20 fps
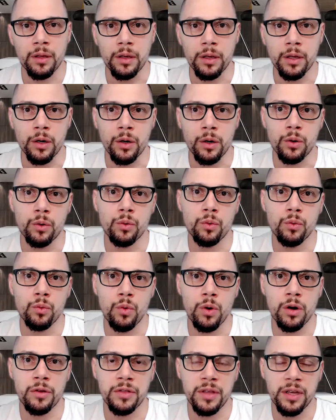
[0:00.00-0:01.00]

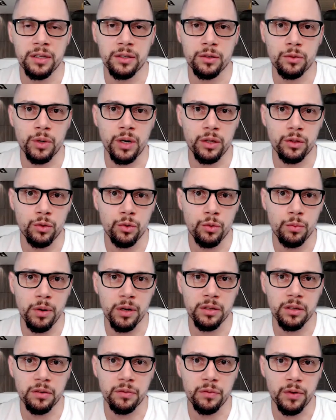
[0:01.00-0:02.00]
One of the things when I do
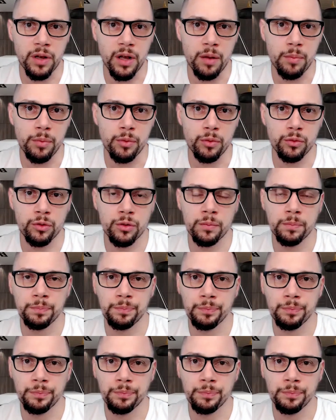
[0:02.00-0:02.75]
budgets for couples,